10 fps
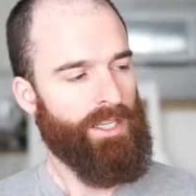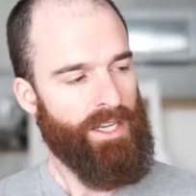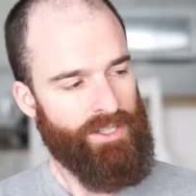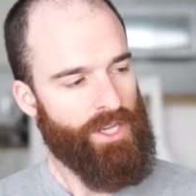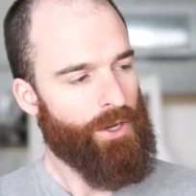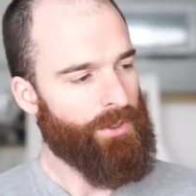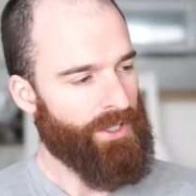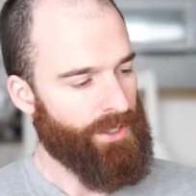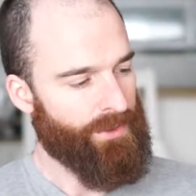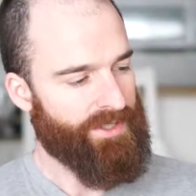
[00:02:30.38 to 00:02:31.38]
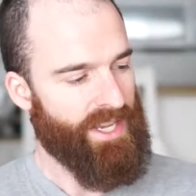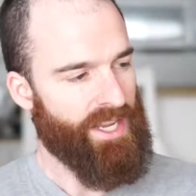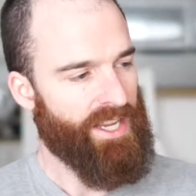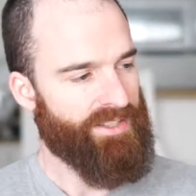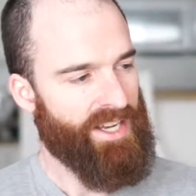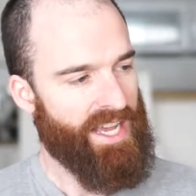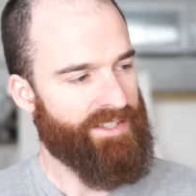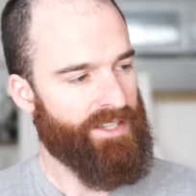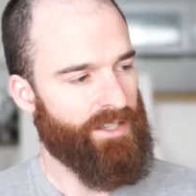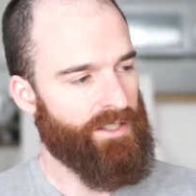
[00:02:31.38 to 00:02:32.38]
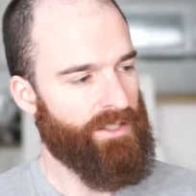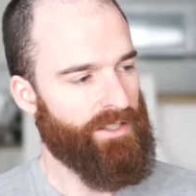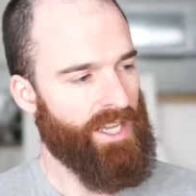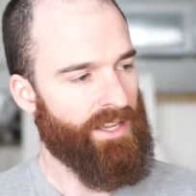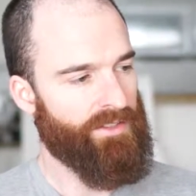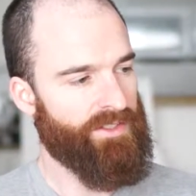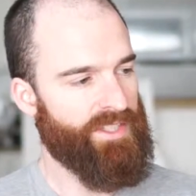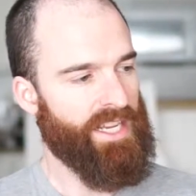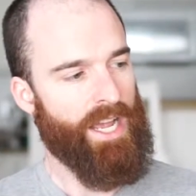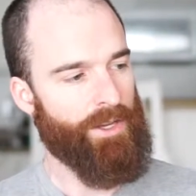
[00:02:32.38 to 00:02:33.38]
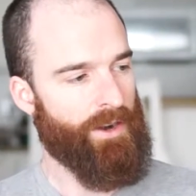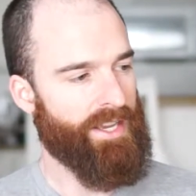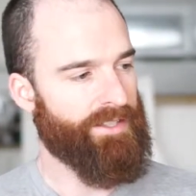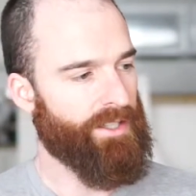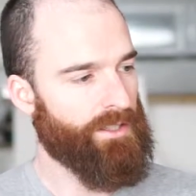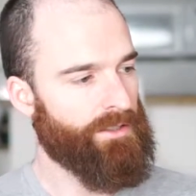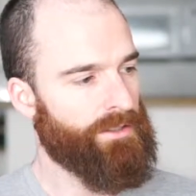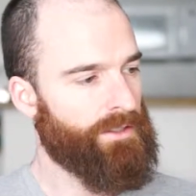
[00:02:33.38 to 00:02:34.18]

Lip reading: in yoga you would say it's an asana. Yeah, stick out your asana.